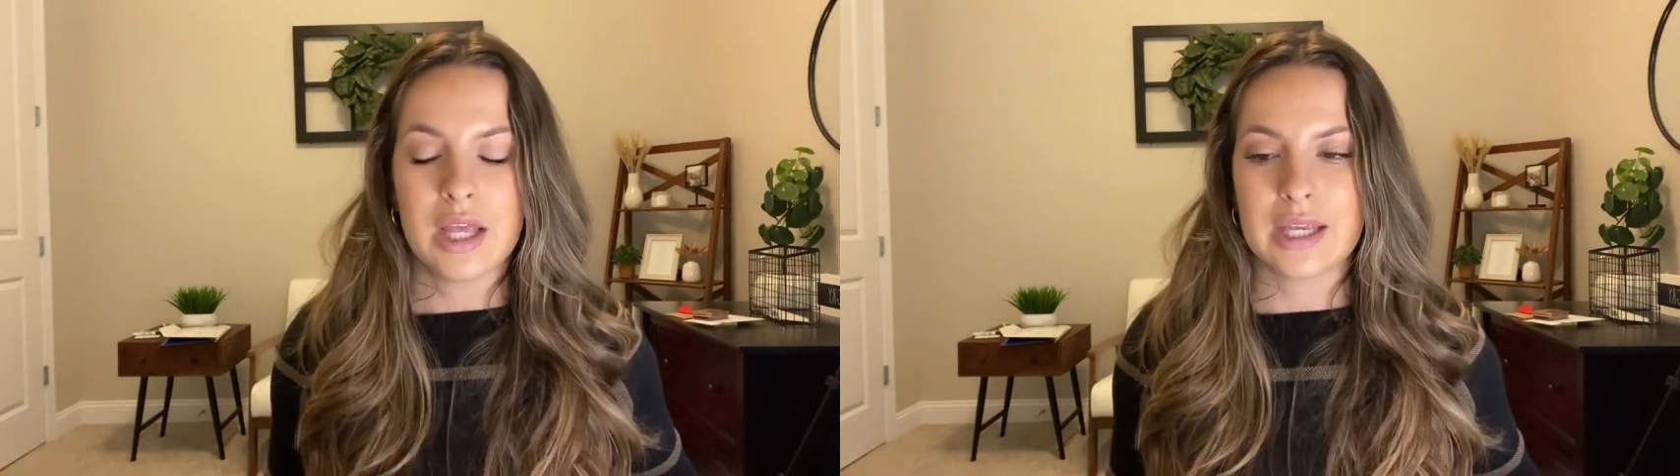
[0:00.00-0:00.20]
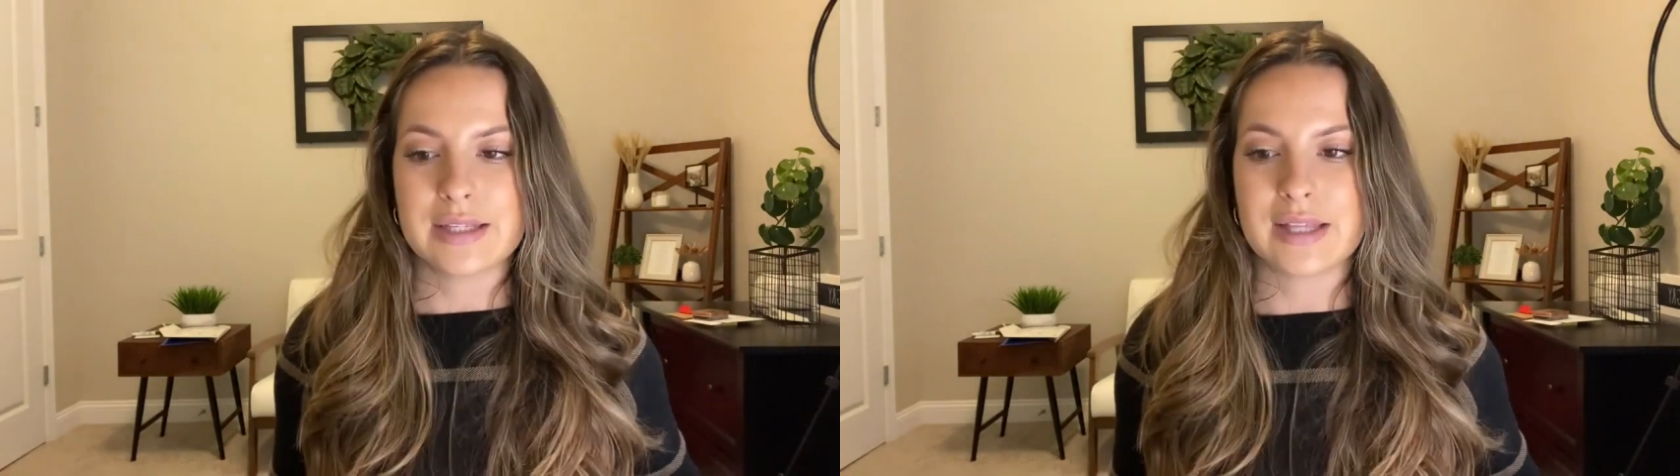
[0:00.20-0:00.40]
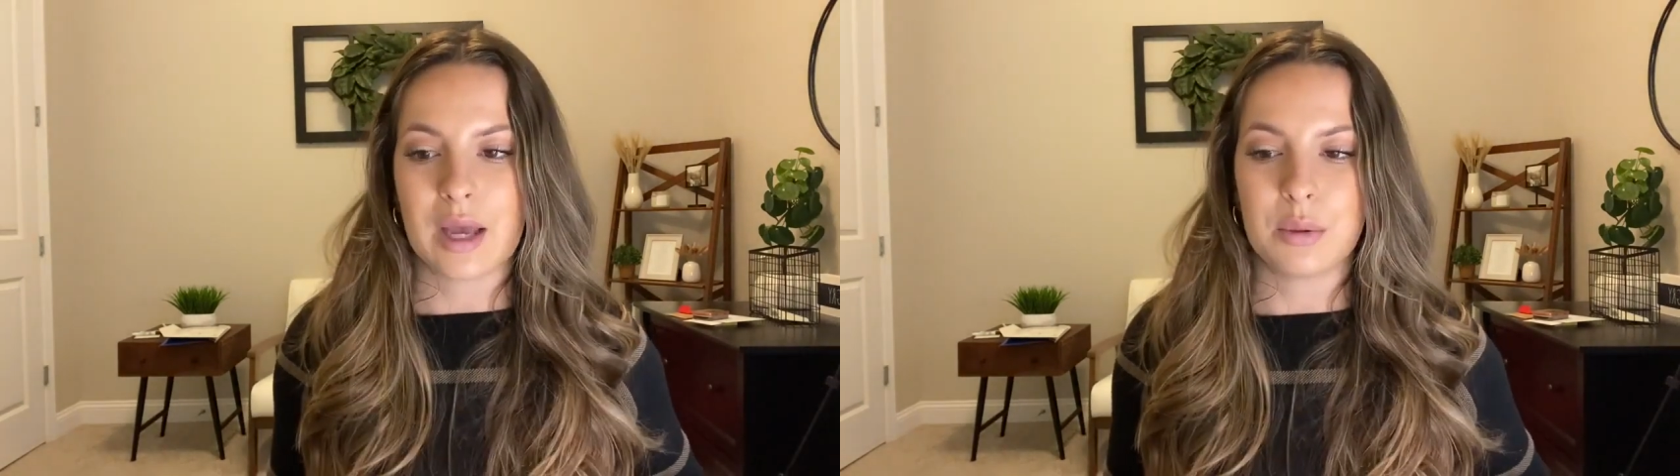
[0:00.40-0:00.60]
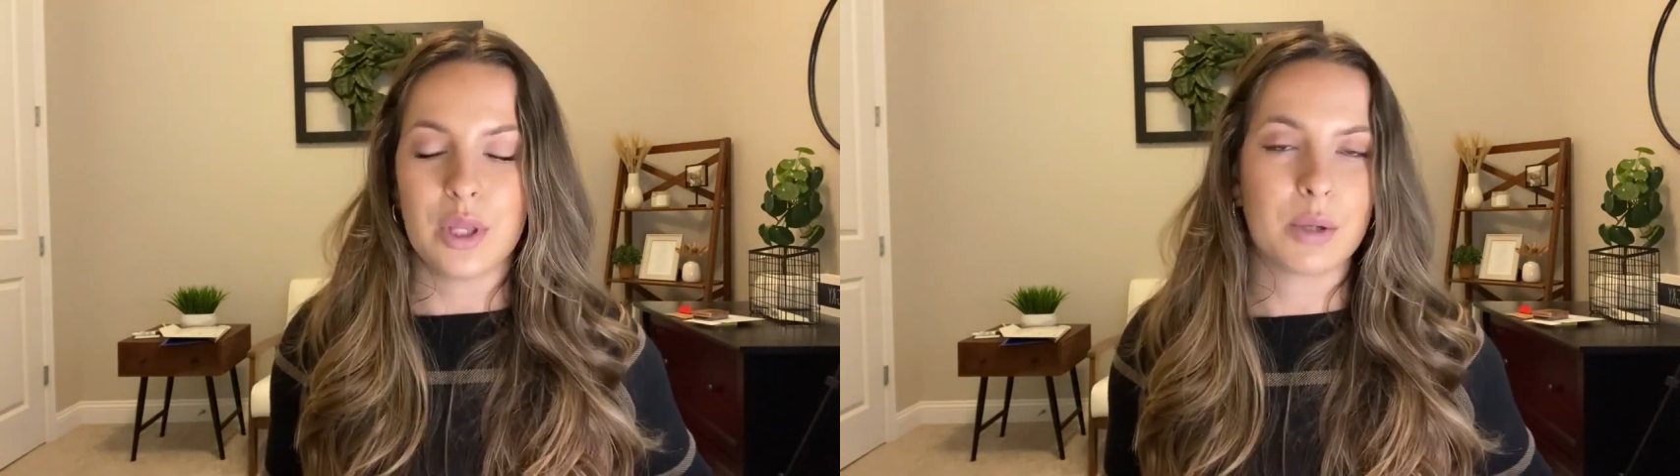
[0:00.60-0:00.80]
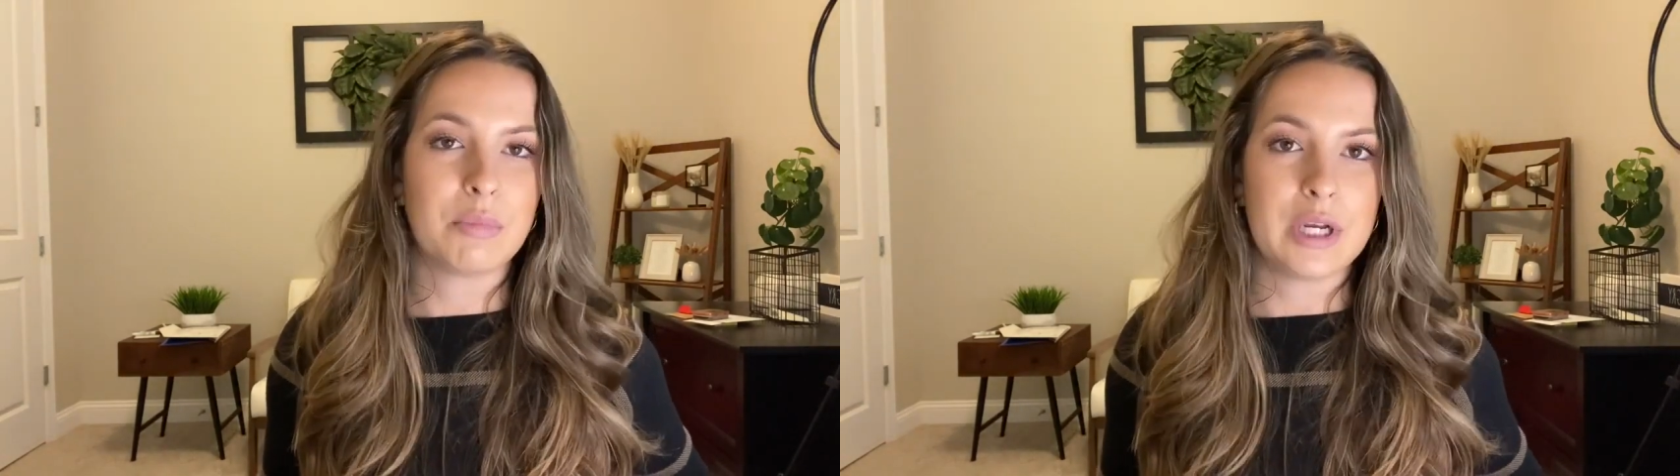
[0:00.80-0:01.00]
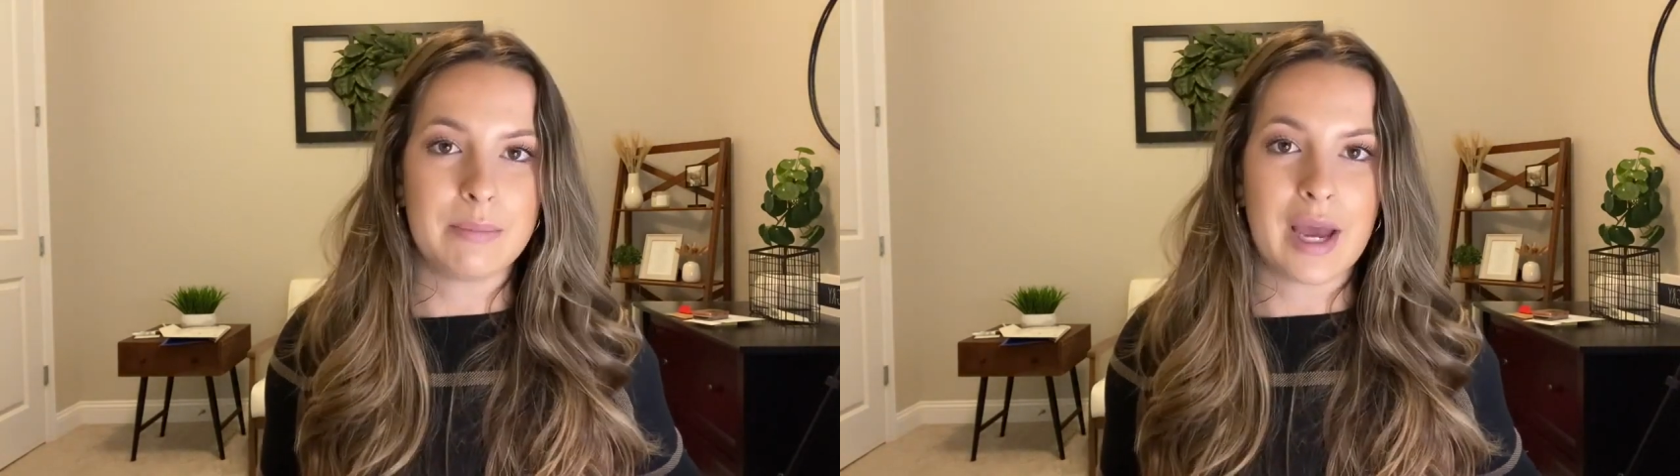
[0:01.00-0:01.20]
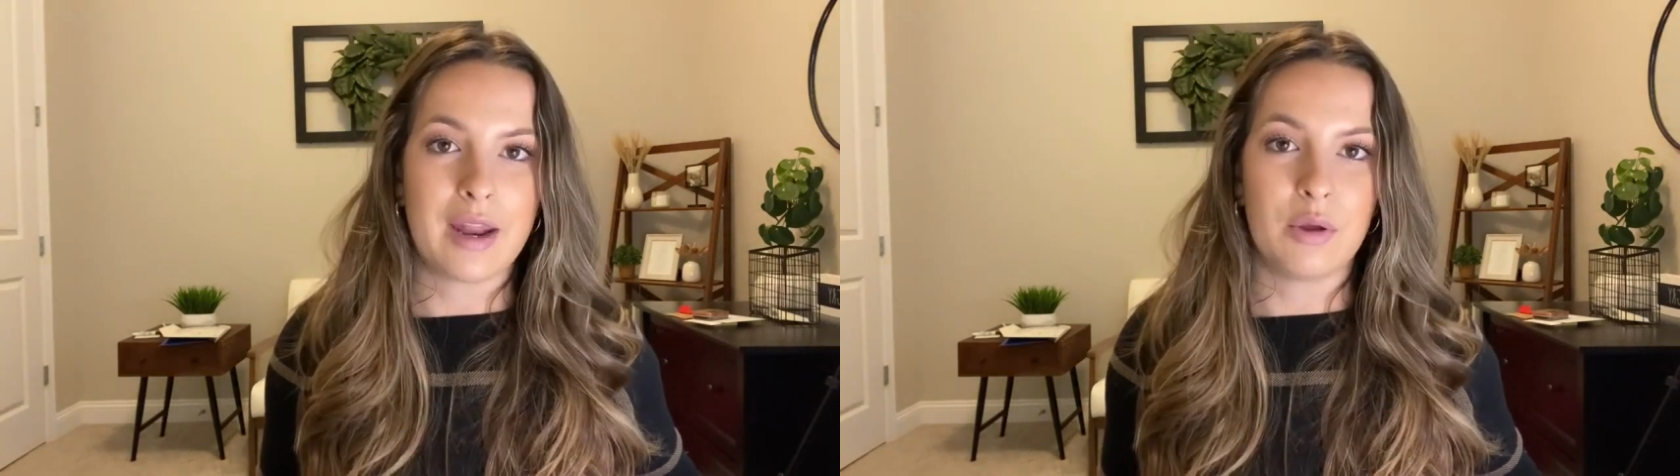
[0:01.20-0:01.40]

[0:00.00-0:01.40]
because that would look pretty bad,